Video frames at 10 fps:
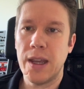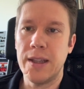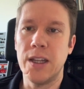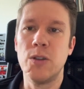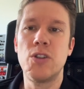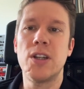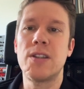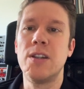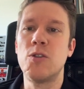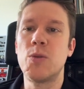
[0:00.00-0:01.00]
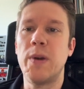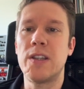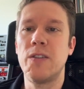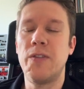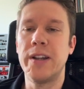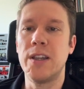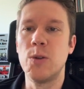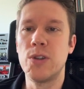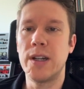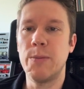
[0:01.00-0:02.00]
And then you just need to specify the
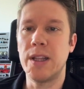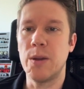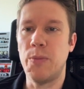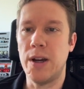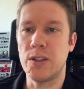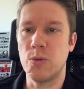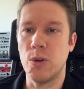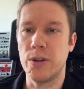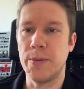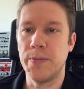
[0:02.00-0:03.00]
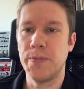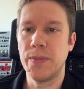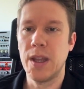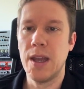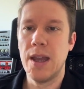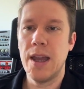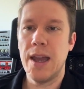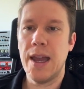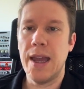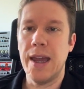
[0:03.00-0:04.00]
username and the password.
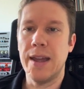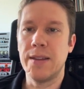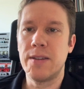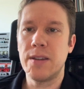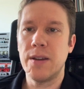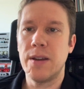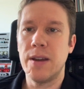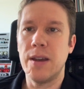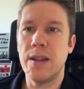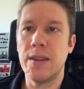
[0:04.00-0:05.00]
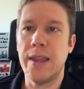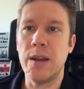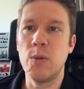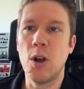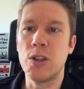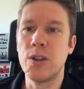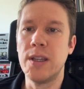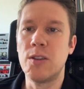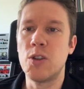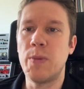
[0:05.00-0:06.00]
And then we also
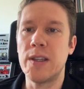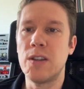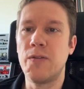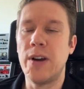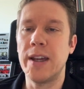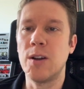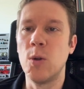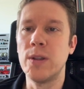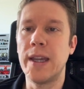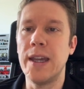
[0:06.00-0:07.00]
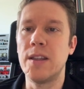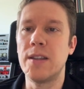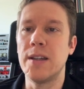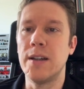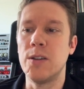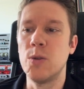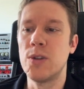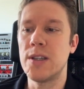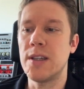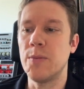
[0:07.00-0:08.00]
need to specify Golden Gate
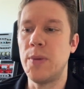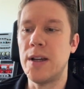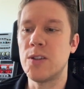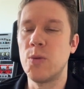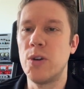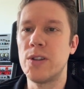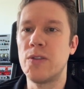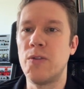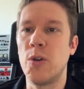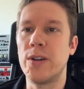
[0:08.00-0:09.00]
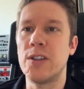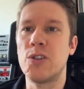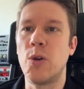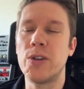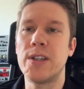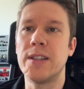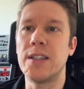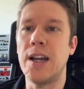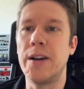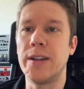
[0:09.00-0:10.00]
users and passwords for the source and the
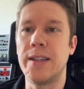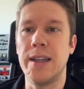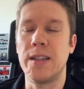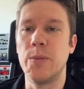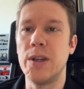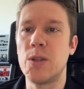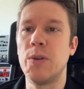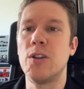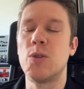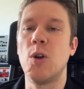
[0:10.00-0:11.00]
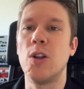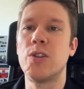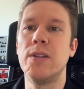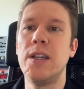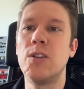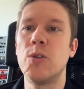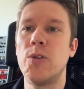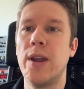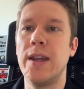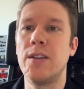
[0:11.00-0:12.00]
target database, because we also need to
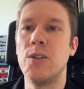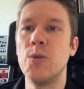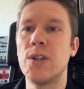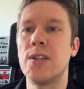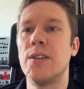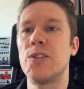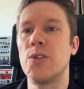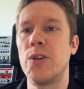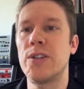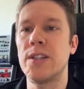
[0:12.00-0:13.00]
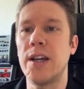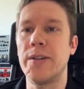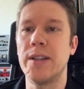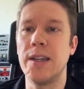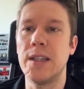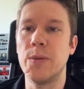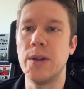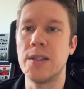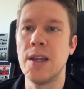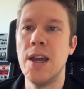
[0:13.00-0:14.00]
create users in the source and target database.